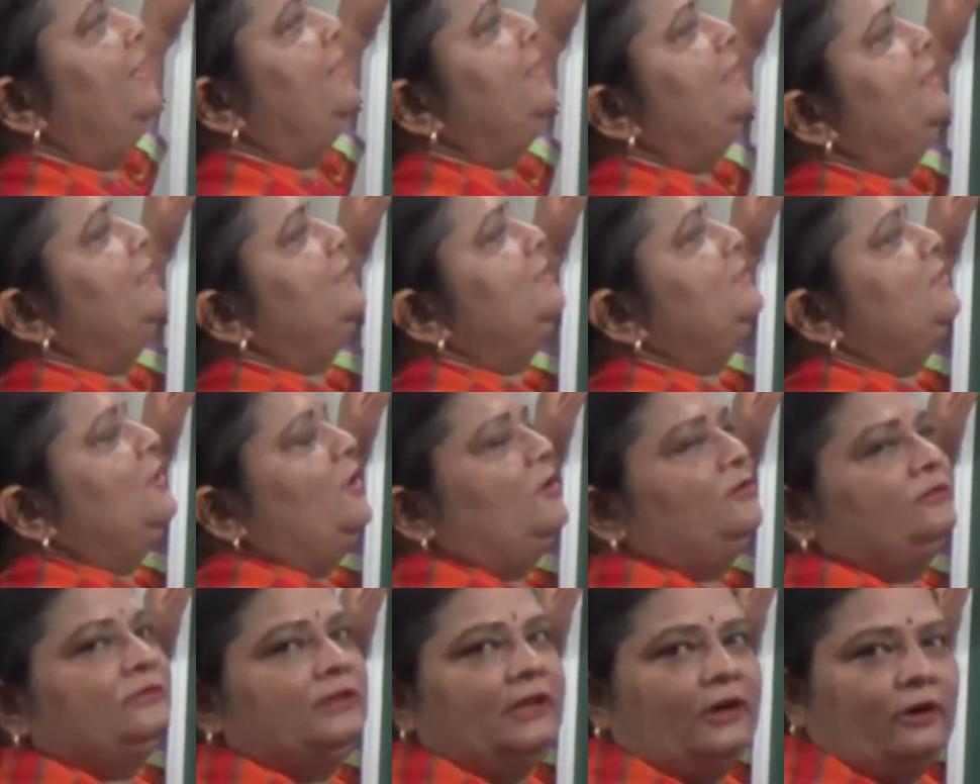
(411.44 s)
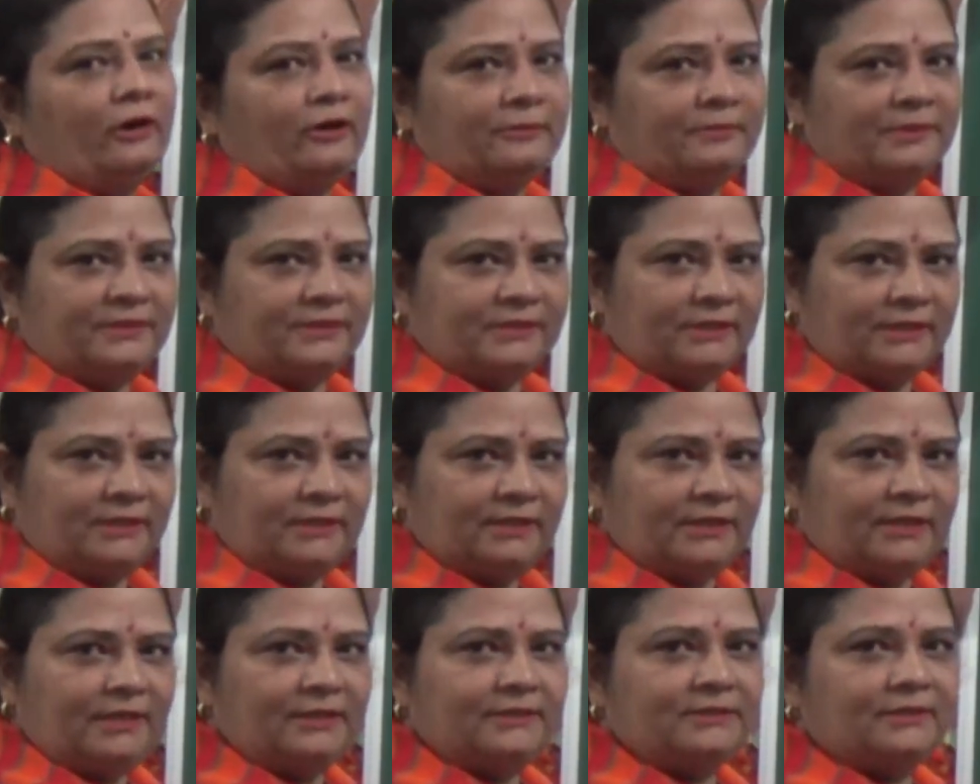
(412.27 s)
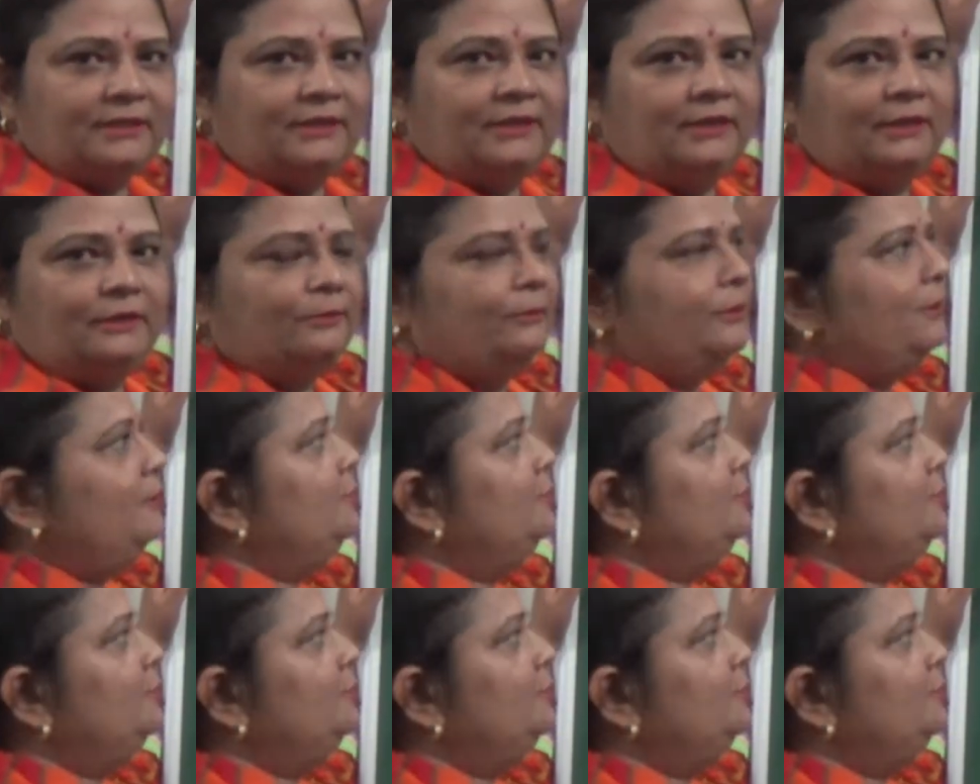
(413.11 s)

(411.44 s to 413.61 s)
energy of the orbital is equal